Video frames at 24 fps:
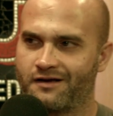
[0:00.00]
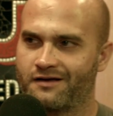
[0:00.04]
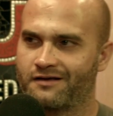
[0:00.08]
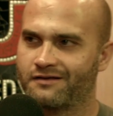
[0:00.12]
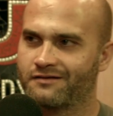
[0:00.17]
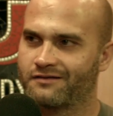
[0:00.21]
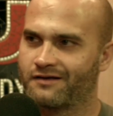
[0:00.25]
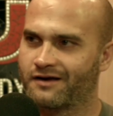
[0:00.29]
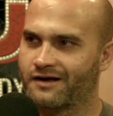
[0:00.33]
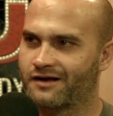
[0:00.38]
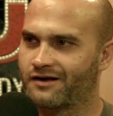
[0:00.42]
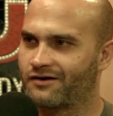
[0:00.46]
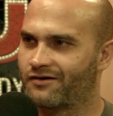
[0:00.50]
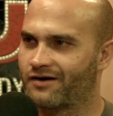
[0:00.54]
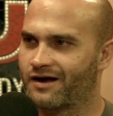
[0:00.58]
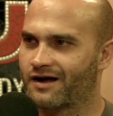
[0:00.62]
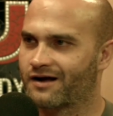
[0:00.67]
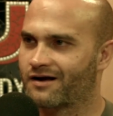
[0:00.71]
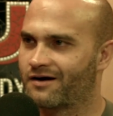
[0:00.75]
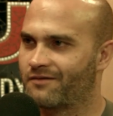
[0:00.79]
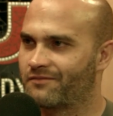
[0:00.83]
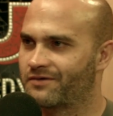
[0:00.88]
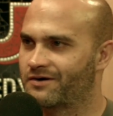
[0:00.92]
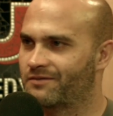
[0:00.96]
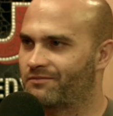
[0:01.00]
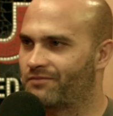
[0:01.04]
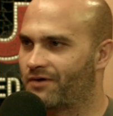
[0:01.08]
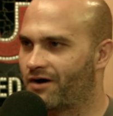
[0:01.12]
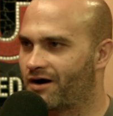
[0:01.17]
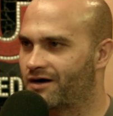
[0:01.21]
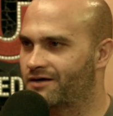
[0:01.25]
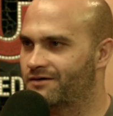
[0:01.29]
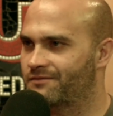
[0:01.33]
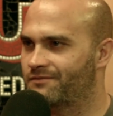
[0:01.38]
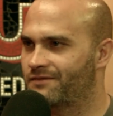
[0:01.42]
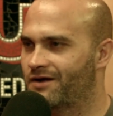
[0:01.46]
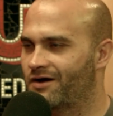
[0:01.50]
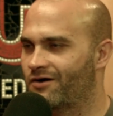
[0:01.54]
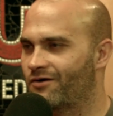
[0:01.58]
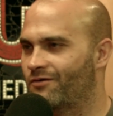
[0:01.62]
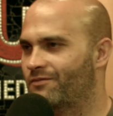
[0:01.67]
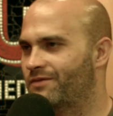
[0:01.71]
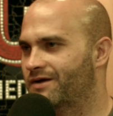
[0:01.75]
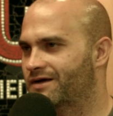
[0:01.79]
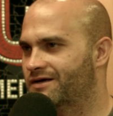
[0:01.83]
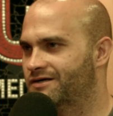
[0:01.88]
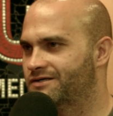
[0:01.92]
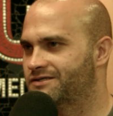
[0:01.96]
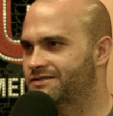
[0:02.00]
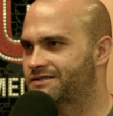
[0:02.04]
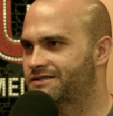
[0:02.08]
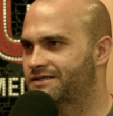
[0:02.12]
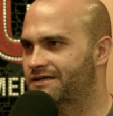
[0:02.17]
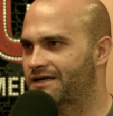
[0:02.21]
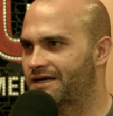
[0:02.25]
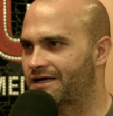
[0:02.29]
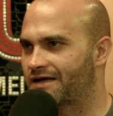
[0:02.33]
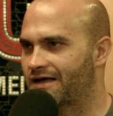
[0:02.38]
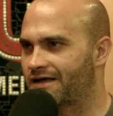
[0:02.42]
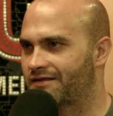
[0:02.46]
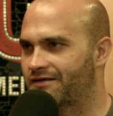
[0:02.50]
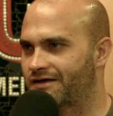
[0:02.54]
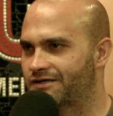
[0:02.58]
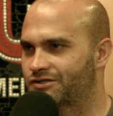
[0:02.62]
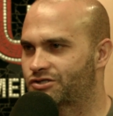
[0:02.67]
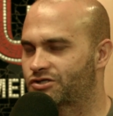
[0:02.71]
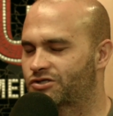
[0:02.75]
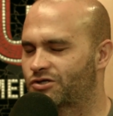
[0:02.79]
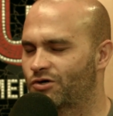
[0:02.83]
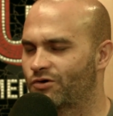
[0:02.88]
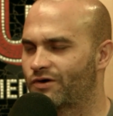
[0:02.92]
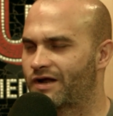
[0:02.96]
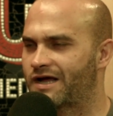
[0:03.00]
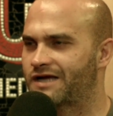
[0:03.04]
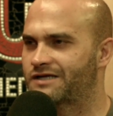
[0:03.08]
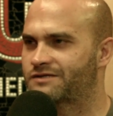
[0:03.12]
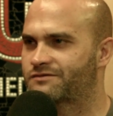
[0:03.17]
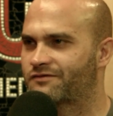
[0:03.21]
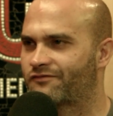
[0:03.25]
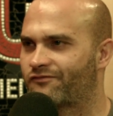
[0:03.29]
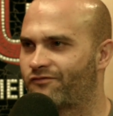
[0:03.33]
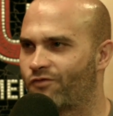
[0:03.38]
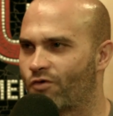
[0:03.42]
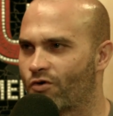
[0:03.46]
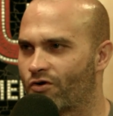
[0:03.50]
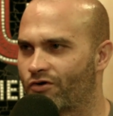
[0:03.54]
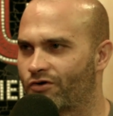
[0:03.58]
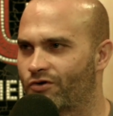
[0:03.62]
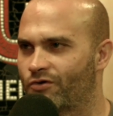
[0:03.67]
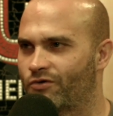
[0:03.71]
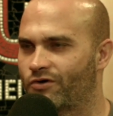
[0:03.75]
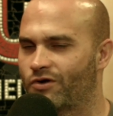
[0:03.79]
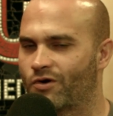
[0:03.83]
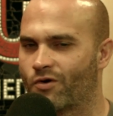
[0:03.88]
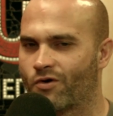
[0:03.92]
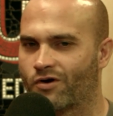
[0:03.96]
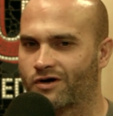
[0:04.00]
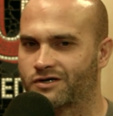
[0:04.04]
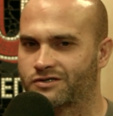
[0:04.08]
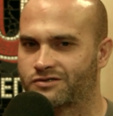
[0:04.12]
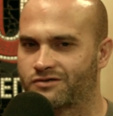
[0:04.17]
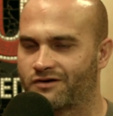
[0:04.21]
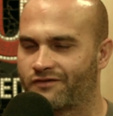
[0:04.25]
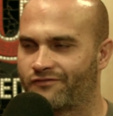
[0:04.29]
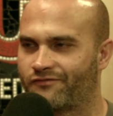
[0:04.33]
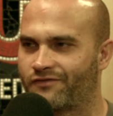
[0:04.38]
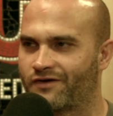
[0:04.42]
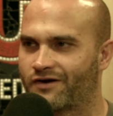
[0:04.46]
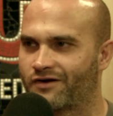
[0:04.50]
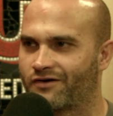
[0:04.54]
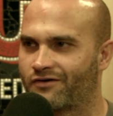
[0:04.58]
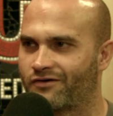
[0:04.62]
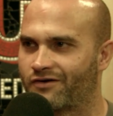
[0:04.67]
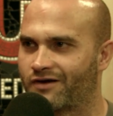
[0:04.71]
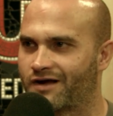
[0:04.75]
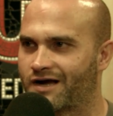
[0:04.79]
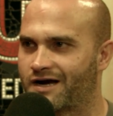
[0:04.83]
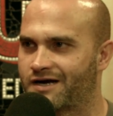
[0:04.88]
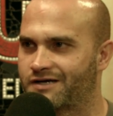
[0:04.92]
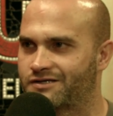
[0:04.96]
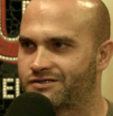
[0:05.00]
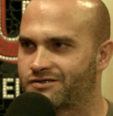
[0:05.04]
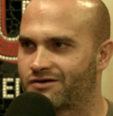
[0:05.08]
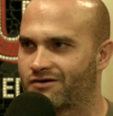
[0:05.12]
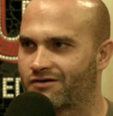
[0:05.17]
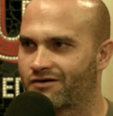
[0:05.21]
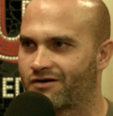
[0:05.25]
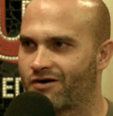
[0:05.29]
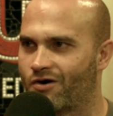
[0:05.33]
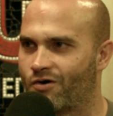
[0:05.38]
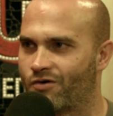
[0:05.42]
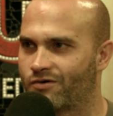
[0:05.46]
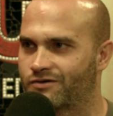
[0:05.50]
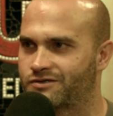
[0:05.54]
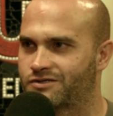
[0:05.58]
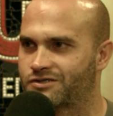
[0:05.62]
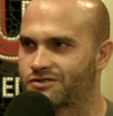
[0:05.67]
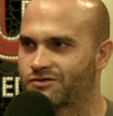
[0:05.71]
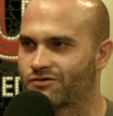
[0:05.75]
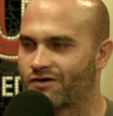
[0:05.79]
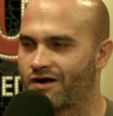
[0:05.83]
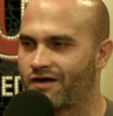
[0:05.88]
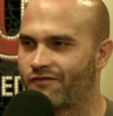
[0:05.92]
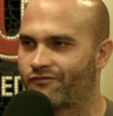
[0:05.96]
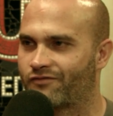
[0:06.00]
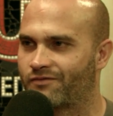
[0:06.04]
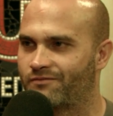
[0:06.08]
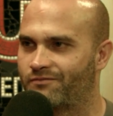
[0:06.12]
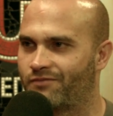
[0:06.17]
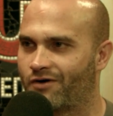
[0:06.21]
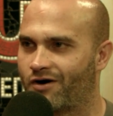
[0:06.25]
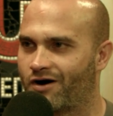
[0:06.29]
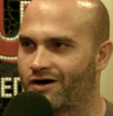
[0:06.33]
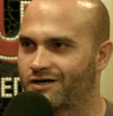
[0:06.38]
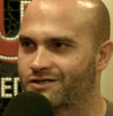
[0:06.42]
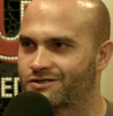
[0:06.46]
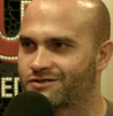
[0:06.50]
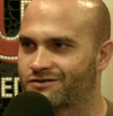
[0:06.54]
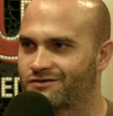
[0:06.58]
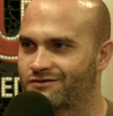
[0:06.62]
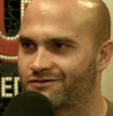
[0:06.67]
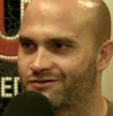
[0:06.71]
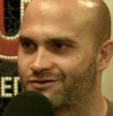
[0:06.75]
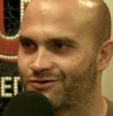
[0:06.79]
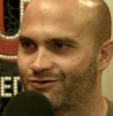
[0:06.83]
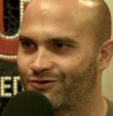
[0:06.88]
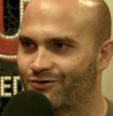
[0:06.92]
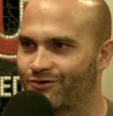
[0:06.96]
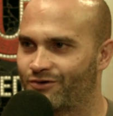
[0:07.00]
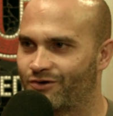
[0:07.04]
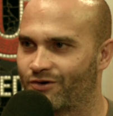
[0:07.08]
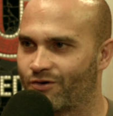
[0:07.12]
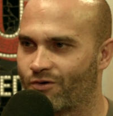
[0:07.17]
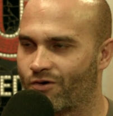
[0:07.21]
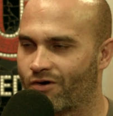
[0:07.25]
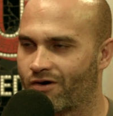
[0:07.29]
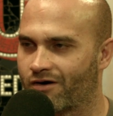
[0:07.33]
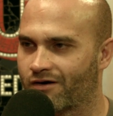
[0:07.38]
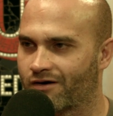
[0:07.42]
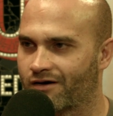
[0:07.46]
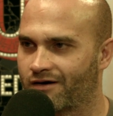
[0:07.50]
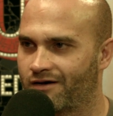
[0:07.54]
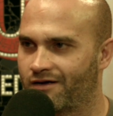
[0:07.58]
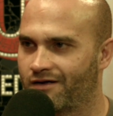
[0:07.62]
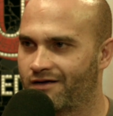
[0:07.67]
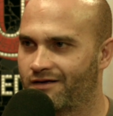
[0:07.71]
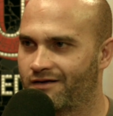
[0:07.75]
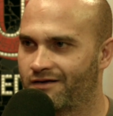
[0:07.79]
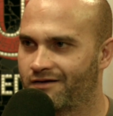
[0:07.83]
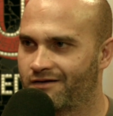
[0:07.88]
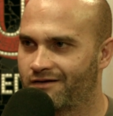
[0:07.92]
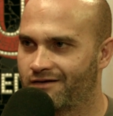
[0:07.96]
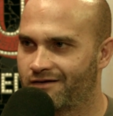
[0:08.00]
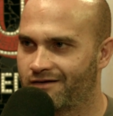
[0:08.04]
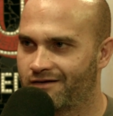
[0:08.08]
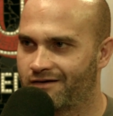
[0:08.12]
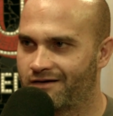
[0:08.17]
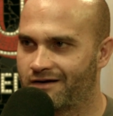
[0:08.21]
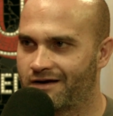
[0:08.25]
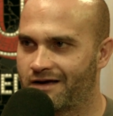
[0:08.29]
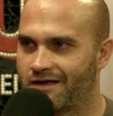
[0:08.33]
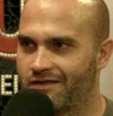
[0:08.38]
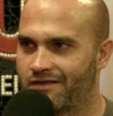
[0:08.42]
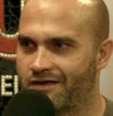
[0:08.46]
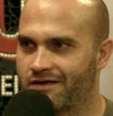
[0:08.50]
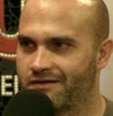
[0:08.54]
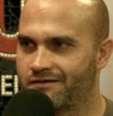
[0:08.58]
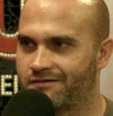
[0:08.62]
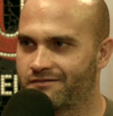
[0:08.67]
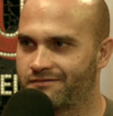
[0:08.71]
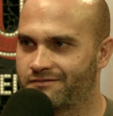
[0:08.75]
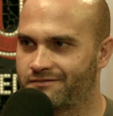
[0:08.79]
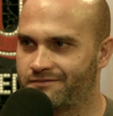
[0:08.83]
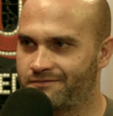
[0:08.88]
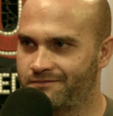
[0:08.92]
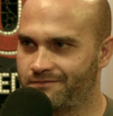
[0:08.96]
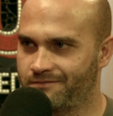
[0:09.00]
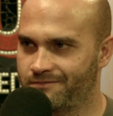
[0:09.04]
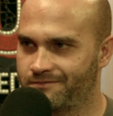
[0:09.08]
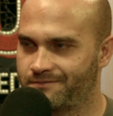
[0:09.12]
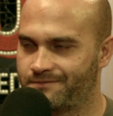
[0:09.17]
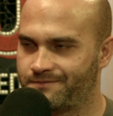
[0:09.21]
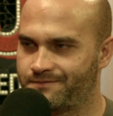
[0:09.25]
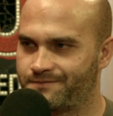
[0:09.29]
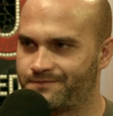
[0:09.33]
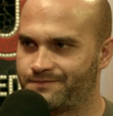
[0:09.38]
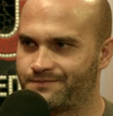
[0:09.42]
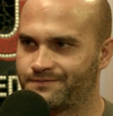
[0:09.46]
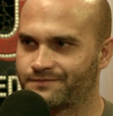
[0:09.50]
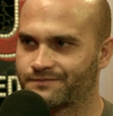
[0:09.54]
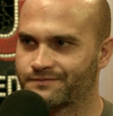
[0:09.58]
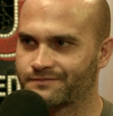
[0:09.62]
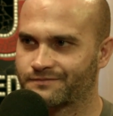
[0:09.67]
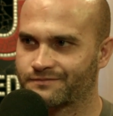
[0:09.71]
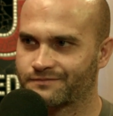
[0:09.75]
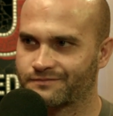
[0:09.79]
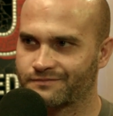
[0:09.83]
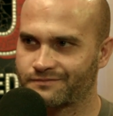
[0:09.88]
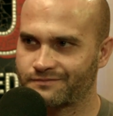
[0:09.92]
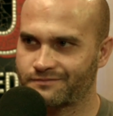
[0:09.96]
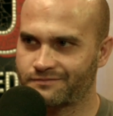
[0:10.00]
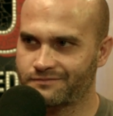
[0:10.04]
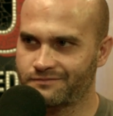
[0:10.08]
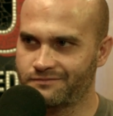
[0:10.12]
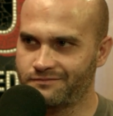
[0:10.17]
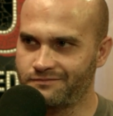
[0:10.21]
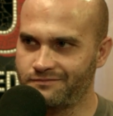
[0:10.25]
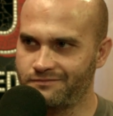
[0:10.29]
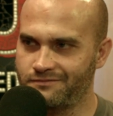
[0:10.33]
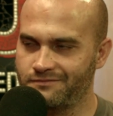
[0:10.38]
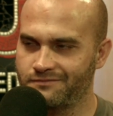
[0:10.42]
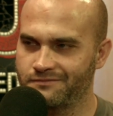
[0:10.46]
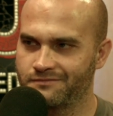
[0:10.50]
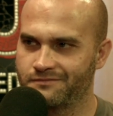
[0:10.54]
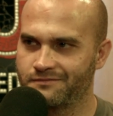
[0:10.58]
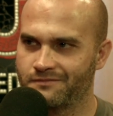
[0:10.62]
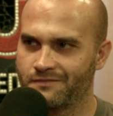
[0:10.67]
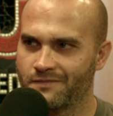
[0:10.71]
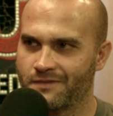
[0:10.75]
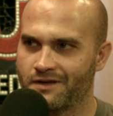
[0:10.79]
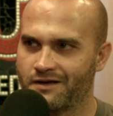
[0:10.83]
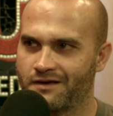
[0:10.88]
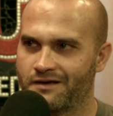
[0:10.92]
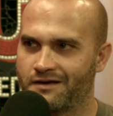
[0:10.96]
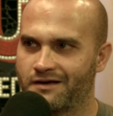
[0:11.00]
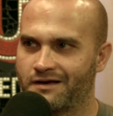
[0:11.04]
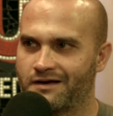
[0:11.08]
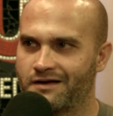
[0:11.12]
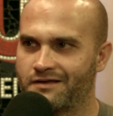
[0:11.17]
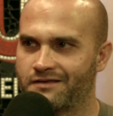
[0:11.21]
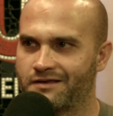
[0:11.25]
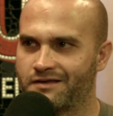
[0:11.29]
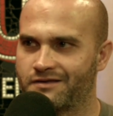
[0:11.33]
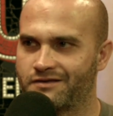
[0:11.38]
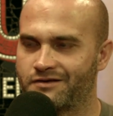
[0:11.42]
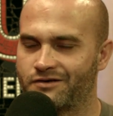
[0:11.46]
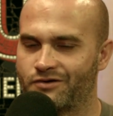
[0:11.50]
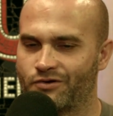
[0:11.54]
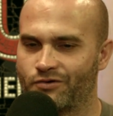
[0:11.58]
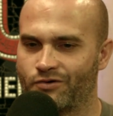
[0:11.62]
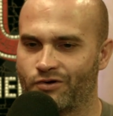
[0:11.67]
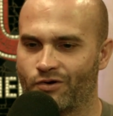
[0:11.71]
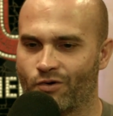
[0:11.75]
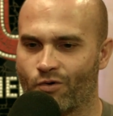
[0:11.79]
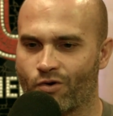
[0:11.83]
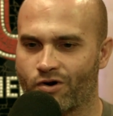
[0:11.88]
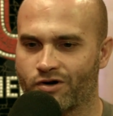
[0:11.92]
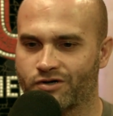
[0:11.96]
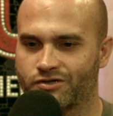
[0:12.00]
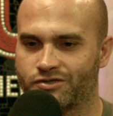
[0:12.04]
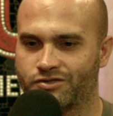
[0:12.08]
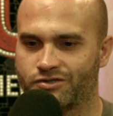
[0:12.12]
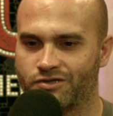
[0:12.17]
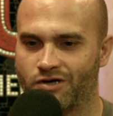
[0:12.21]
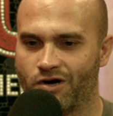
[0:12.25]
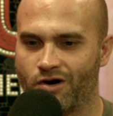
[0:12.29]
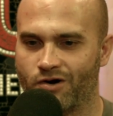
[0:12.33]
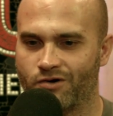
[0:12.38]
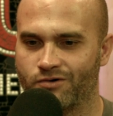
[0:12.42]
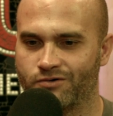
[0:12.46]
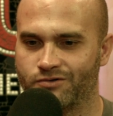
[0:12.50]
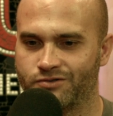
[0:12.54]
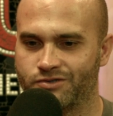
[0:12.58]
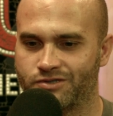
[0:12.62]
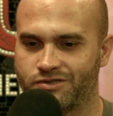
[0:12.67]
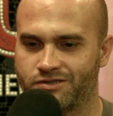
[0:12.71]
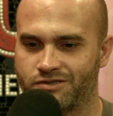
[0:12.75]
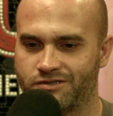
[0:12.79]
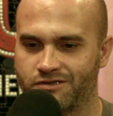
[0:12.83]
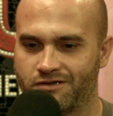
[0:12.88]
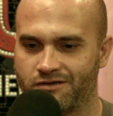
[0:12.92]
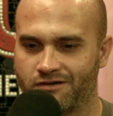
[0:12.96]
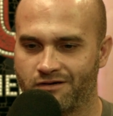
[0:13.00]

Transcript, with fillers: like you're not coming to bot. No, because yeah. It's two days before New York, so I figure you guys are going straight from Boston yeah, to New straight. York. It's straight. Maybe then, we get a GoFundMe and just get you out to Boston, dude. And then the New York shows.